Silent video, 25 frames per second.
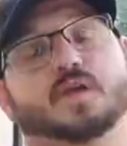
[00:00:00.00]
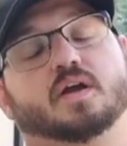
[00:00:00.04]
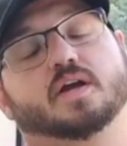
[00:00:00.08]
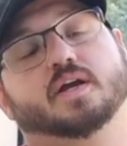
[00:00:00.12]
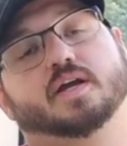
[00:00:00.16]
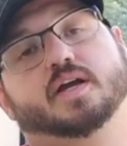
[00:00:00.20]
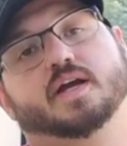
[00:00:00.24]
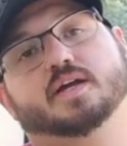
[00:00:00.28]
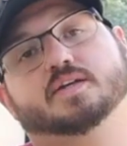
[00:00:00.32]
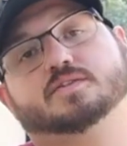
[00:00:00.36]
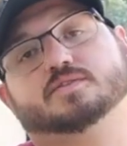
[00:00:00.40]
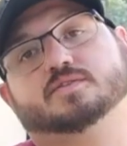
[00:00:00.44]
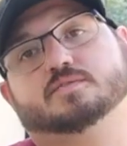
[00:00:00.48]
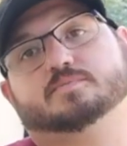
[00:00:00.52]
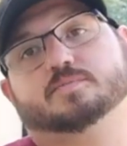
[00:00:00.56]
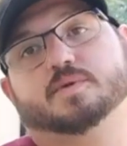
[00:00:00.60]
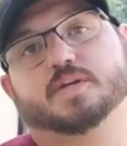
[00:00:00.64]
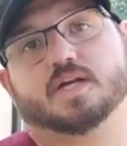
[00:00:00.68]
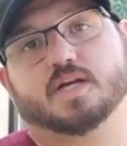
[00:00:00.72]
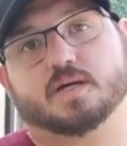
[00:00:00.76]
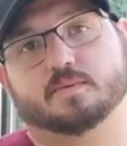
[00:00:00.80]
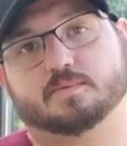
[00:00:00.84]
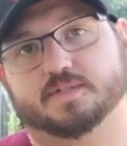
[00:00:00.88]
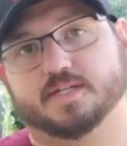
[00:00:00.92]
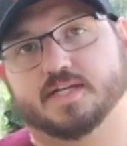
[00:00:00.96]
Alright guys, so it's
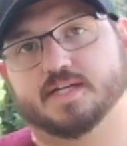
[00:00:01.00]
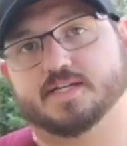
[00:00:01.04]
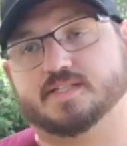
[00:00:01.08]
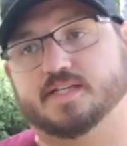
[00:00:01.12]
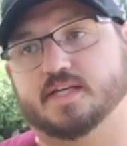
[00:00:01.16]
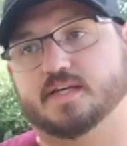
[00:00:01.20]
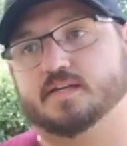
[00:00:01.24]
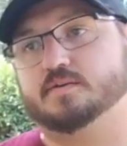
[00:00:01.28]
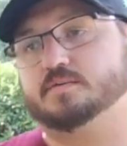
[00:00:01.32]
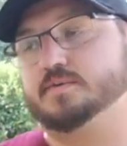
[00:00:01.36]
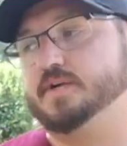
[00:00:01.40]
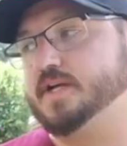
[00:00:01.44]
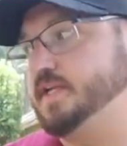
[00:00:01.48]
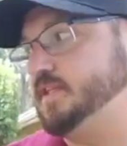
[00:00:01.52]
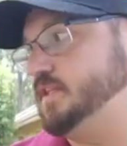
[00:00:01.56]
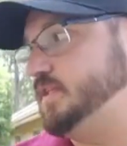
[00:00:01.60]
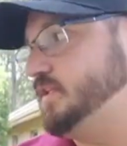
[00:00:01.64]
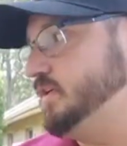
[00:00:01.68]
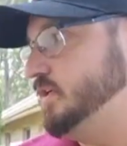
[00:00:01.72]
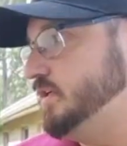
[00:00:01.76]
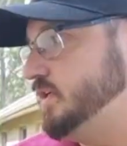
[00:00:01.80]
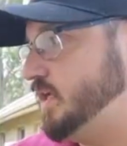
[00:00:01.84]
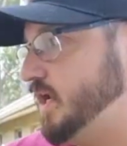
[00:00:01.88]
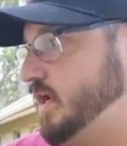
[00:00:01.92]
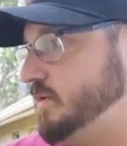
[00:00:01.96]
been a couple days later. We got
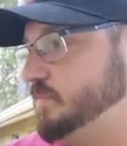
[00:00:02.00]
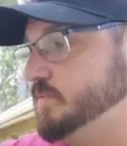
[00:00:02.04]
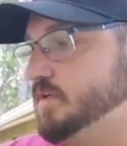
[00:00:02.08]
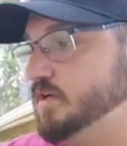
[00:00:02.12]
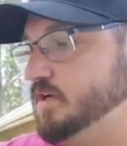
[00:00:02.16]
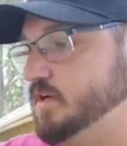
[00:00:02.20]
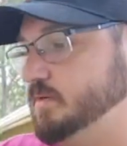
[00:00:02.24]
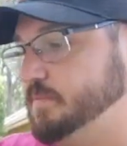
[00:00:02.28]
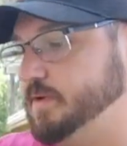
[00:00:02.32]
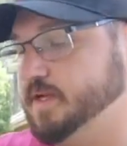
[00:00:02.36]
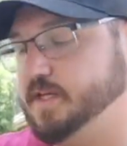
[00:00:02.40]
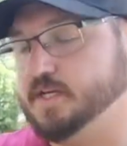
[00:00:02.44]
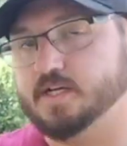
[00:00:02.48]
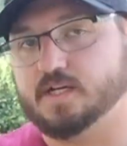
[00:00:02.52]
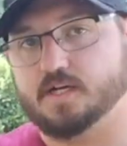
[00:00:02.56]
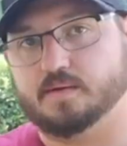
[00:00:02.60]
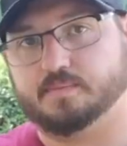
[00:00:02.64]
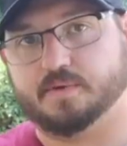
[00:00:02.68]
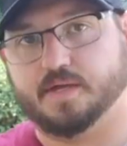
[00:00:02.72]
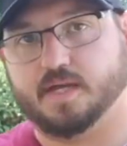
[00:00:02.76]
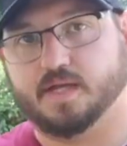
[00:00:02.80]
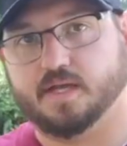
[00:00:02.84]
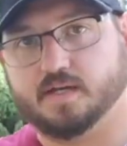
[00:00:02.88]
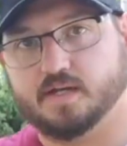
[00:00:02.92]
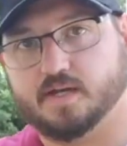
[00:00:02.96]
the cabinet all painted
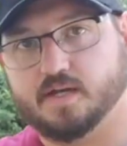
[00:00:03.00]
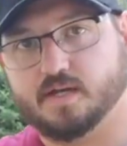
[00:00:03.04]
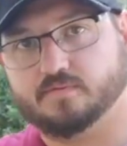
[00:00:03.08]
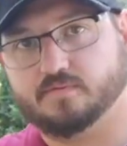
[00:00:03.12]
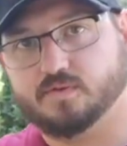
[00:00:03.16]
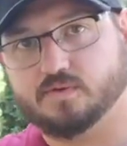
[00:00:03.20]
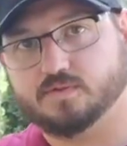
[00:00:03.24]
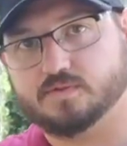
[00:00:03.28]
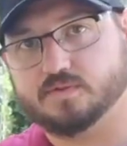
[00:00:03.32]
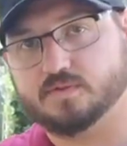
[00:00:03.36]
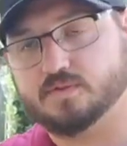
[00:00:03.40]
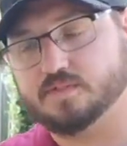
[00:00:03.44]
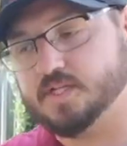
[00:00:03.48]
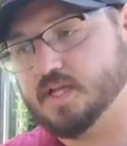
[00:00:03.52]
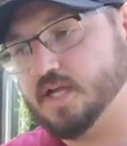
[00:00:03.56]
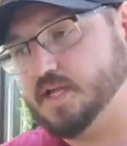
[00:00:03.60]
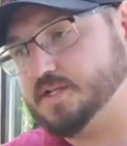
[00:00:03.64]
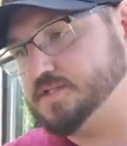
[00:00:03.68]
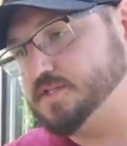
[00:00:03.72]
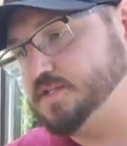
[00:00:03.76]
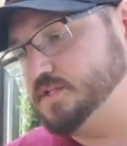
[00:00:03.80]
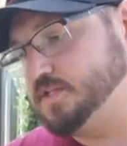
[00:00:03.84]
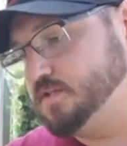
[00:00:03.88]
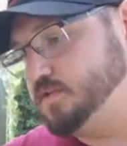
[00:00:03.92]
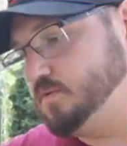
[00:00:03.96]
up and I've also
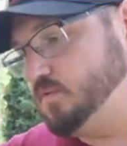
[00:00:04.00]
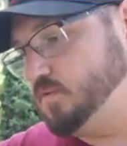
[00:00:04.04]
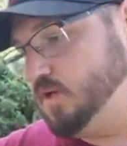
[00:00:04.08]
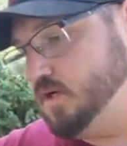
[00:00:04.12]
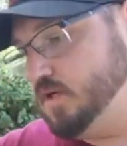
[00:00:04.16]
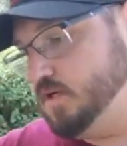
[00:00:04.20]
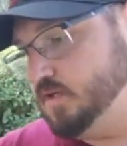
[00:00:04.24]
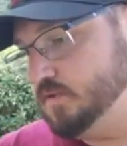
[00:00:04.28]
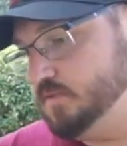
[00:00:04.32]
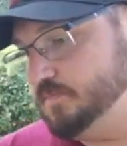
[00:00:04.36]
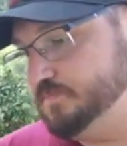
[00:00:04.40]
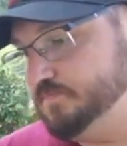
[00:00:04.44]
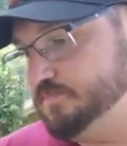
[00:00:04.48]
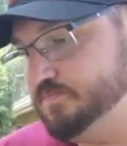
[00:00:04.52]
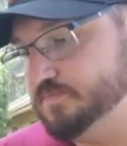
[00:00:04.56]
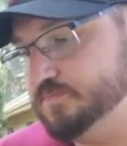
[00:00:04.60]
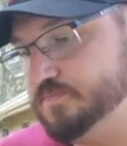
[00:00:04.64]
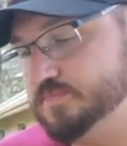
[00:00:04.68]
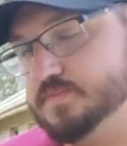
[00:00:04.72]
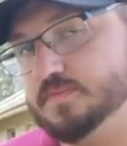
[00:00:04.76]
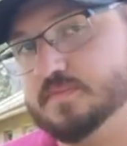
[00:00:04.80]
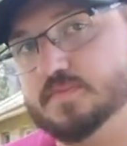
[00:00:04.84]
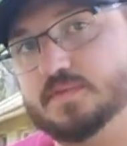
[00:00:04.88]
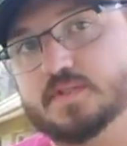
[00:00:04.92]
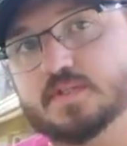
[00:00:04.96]
attached it to the wall.
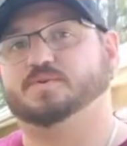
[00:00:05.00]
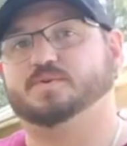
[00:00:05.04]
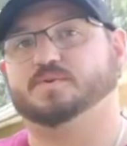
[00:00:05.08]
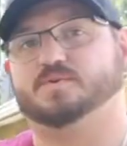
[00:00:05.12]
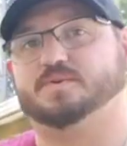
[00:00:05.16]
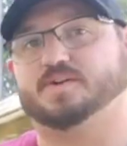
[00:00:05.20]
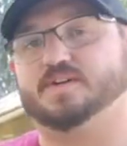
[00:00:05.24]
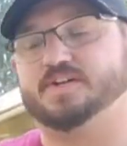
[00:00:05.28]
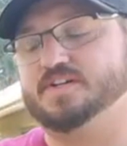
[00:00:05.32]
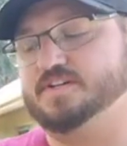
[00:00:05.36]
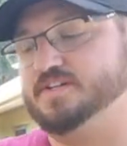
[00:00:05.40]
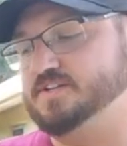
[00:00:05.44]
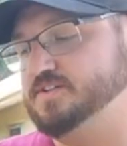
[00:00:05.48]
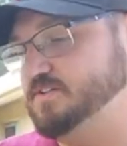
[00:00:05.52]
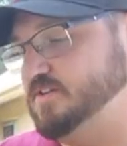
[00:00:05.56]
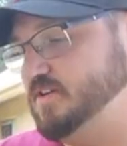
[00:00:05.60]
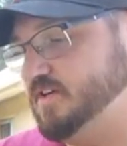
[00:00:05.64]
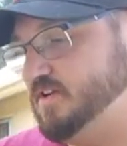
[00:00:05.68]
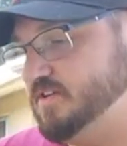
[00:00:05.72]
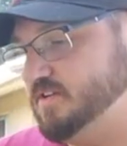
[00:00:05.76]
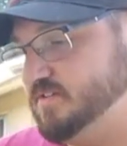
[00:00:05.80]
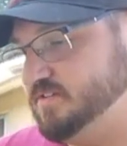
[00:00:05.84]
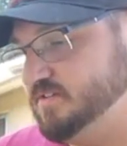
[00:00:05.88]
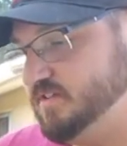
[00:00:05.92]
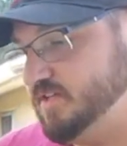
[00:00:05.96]
So what we're going to do,
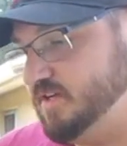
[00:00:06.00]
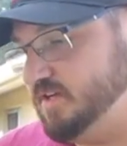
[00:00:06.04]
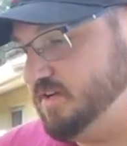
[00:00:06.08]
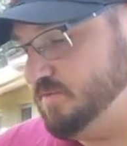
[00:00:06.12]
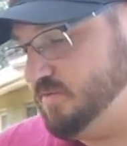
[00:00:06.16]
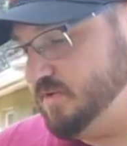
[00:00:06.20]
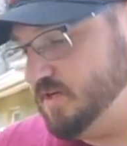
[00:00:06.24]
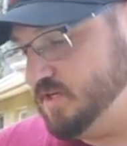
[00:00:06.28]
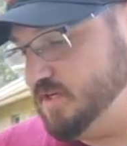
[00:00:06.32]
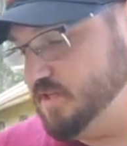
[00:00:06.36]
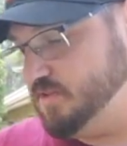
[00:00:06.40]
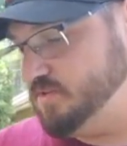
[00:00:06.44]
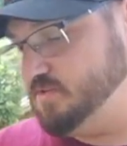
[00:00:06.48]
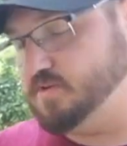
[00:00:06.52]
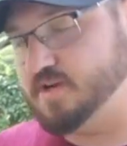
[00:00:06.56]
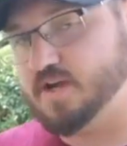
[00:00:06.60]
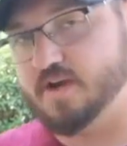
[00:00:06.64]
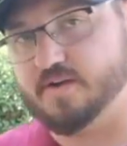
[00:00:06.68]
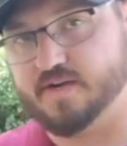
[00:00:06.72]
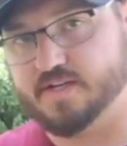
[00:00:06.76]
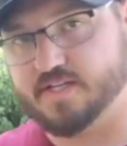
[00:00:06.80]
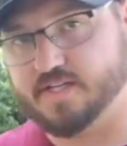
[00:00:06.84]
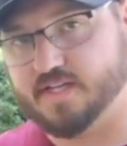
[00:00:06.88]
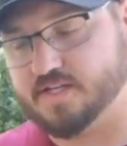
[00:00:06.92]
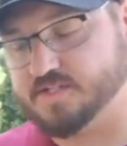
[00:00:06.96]
I'll walk you through
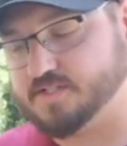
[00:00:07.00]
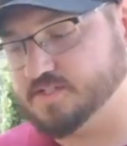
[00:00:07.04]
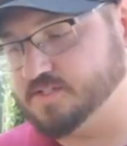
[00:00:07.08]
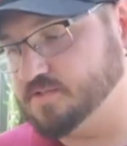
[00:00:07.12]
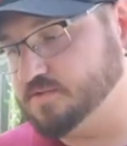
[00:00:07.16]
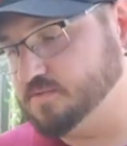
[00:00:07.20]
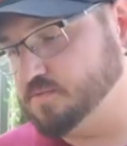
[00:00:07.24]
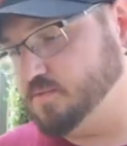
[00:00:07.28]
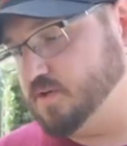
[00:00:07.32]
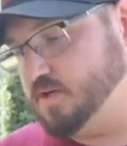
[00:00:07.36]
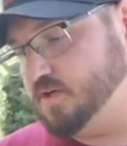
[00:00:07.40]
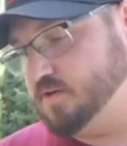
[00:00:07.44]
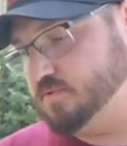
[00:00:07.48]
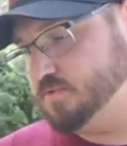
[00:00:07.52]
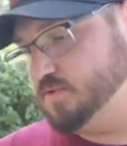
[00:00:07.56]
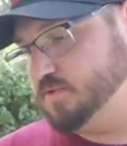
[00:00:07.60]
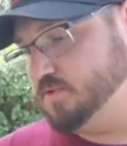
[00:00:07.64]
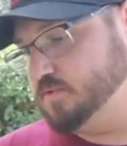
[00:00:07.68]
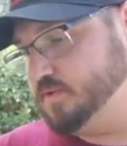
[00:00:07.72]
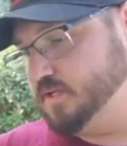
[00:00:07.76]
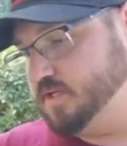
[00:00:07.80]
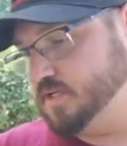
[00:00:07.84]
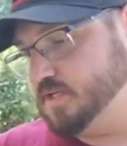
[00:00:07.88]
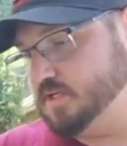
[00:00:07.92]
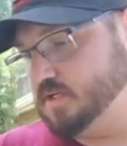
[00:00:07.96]
how I attached it to the wall real
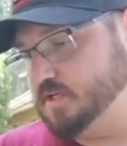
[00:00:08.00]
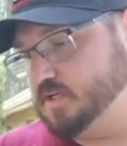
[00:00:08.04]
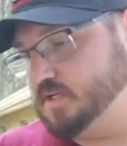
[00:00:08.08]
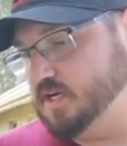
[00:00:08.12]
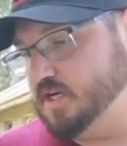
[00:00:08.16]
quick.